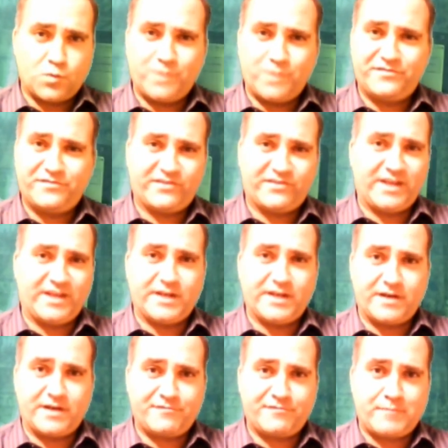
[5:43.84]
we've seen
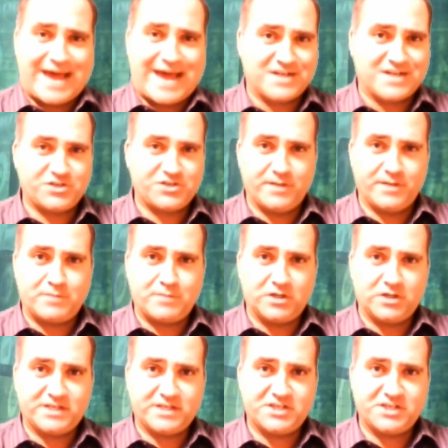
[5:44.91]
enough passionate
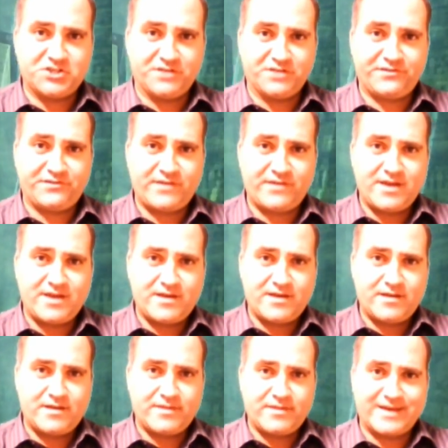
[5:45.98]
politicians.
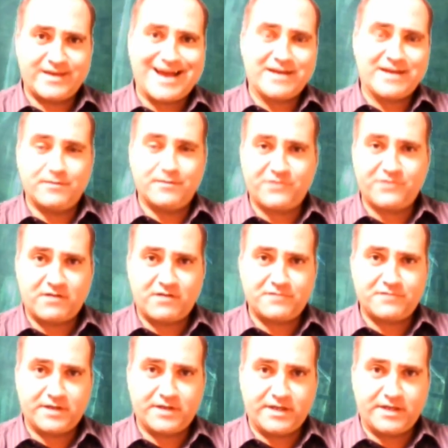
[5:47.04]
The guy comes
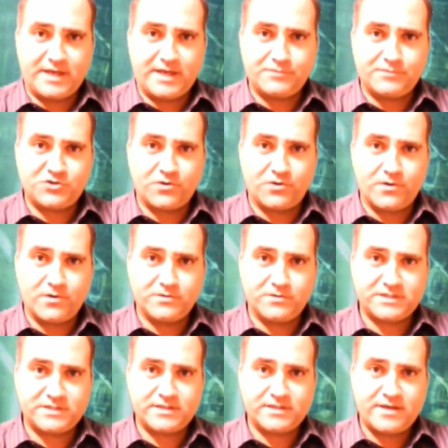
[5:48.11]
off like a game show
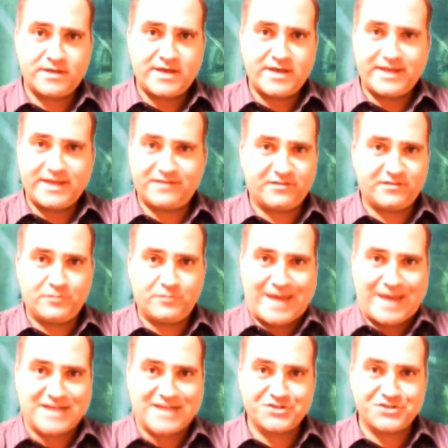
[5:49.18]
host. Yes, he's
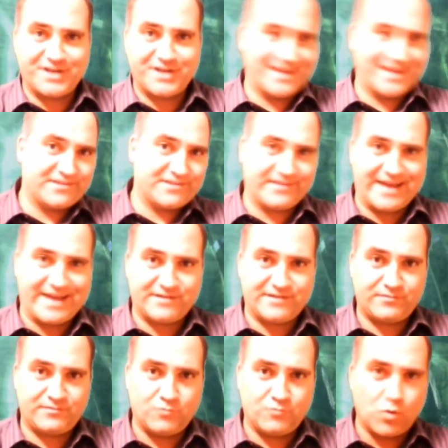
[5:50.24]
passionate. Yes, he
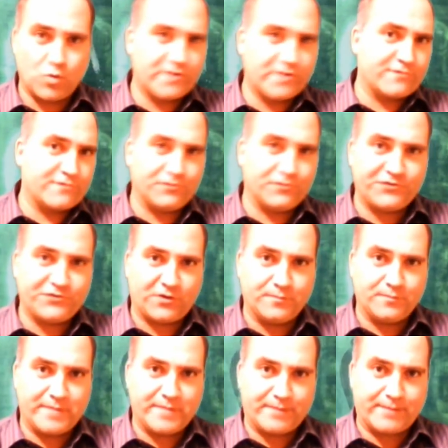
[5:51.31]
has wonderful salt
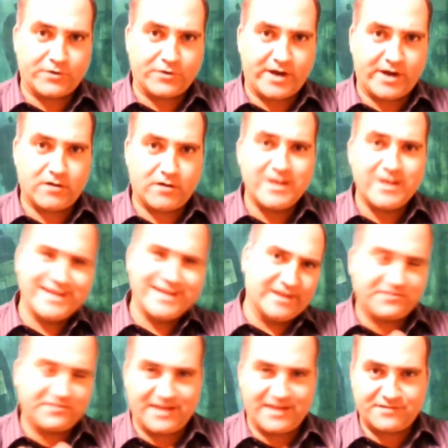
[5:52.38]
and pepper hair.
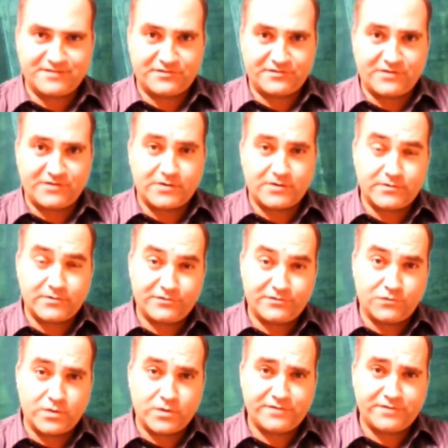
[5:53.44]
Yes, he has a sonorous
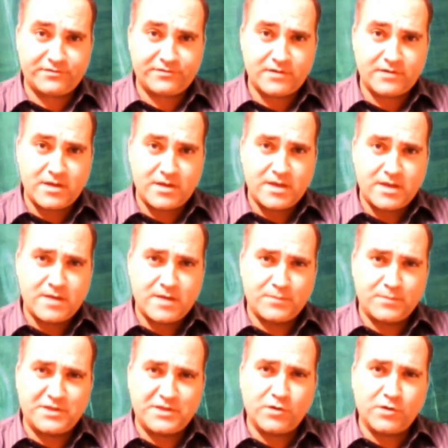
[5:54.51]
voice.
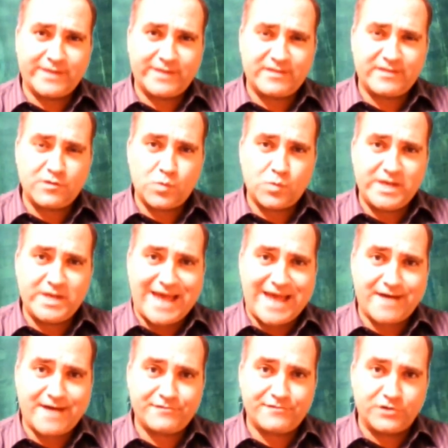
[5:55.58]
But the only thing that we
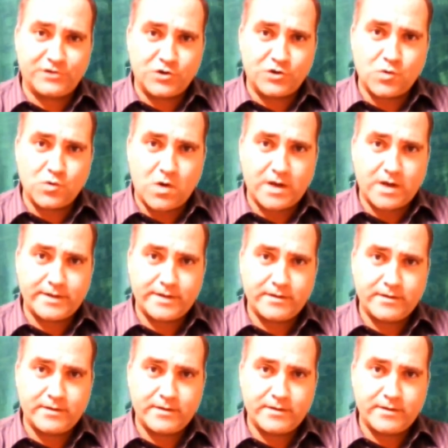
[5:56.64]
have to go on